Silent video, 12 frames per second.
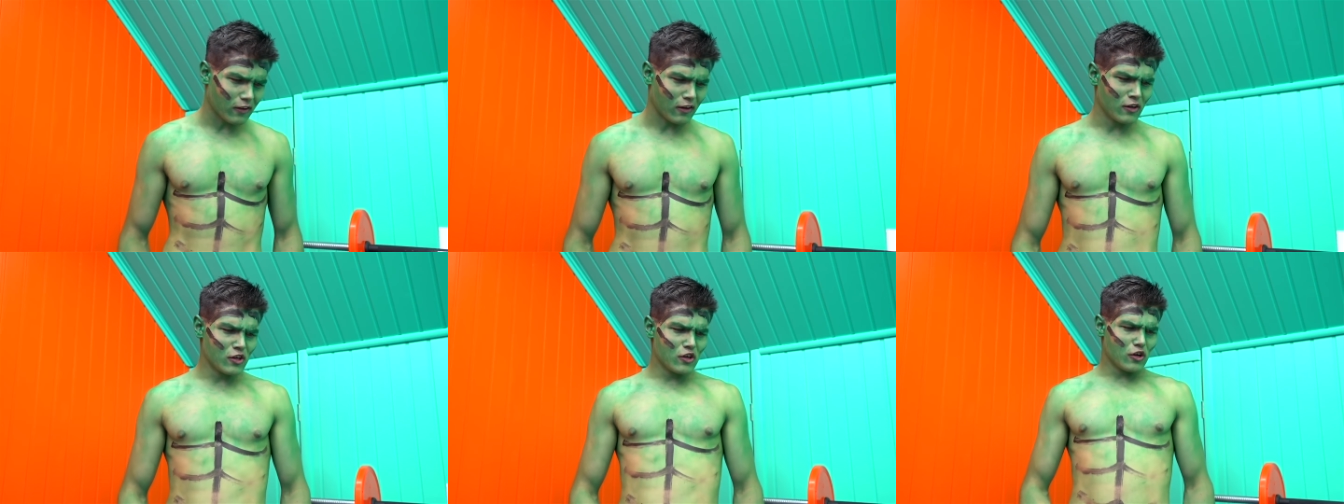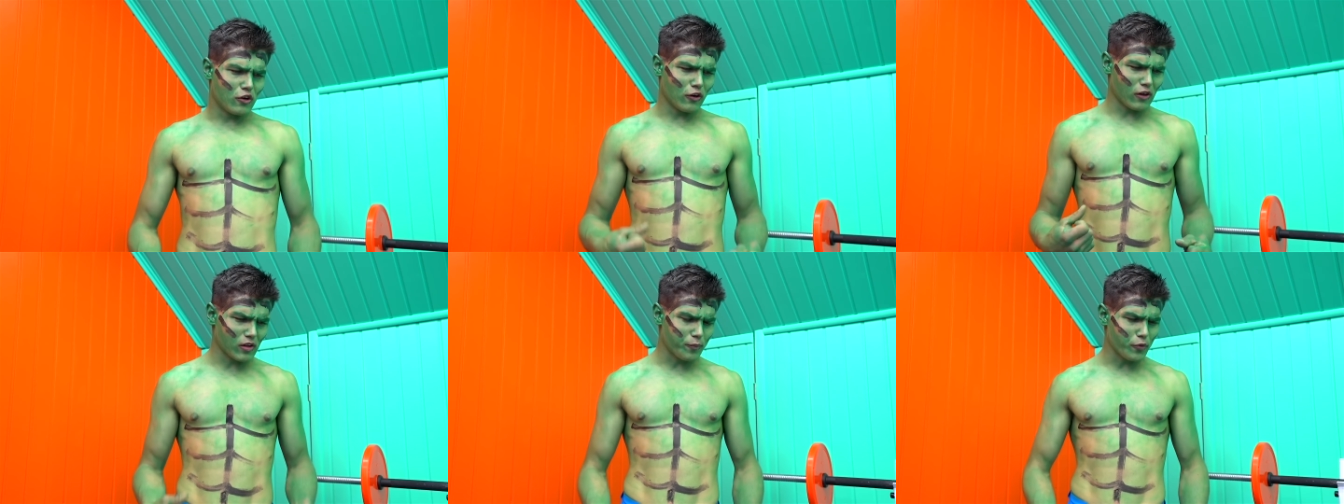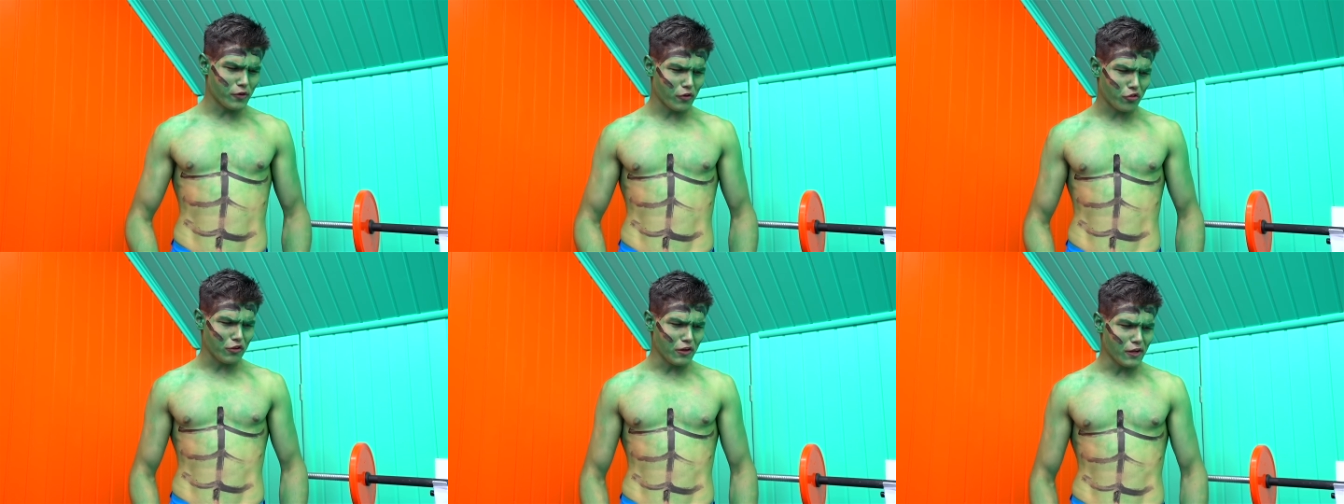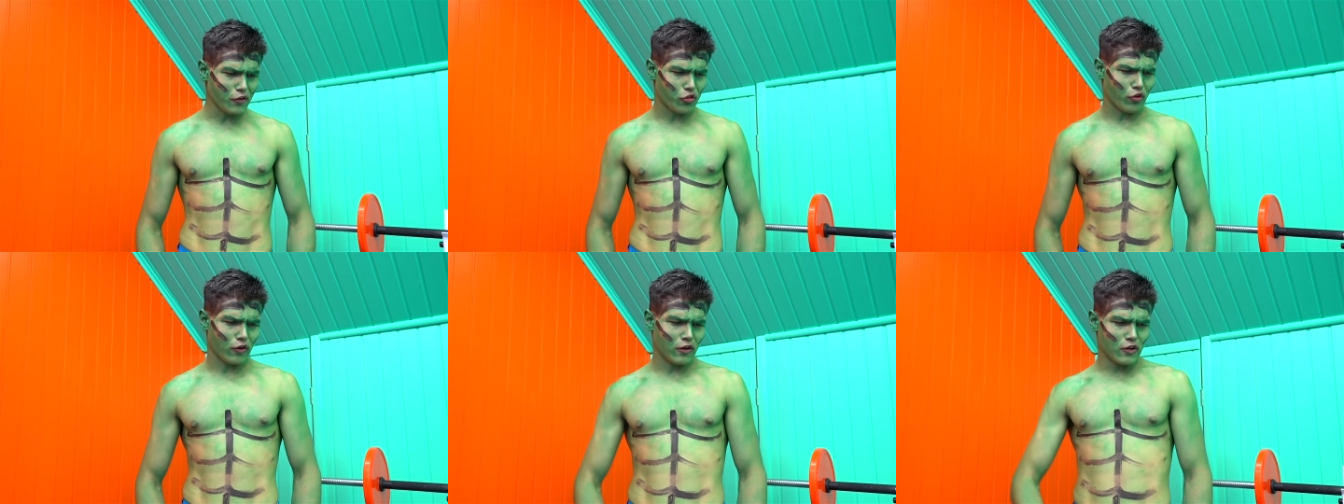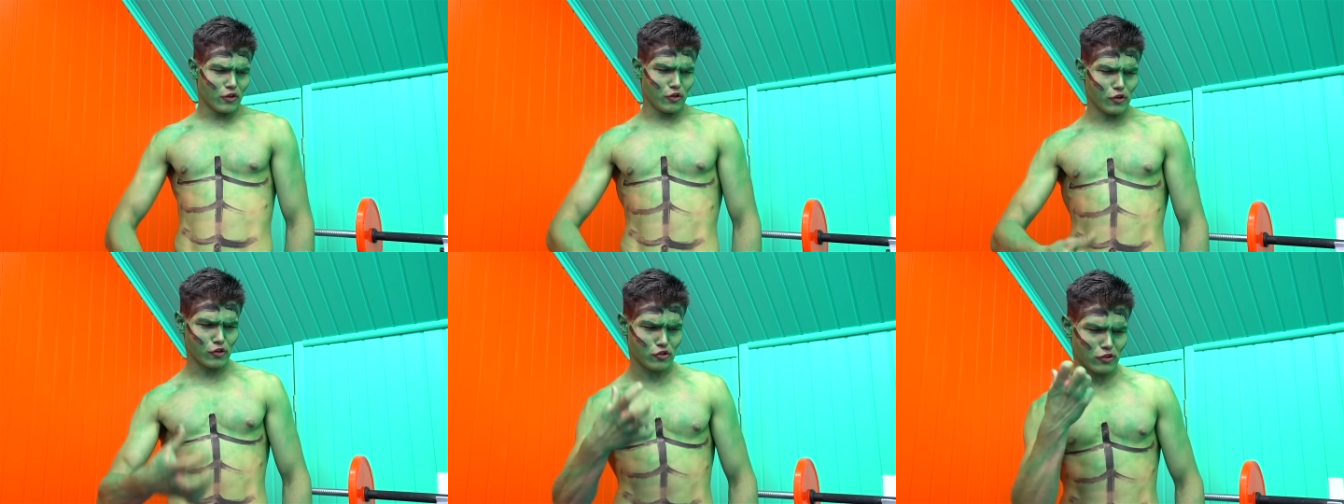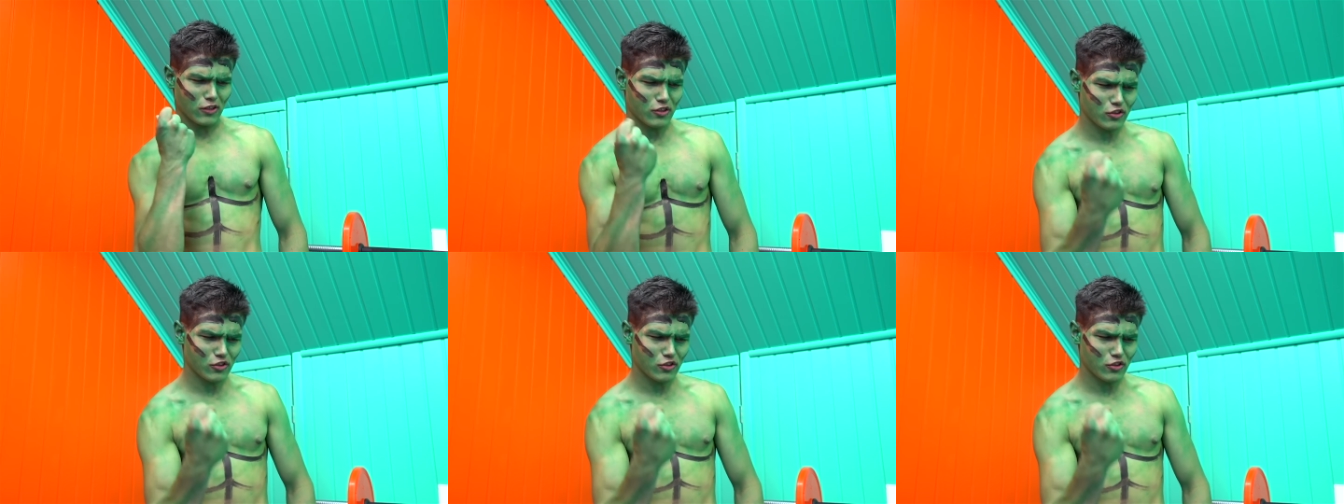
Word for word: Hulk gets upset, and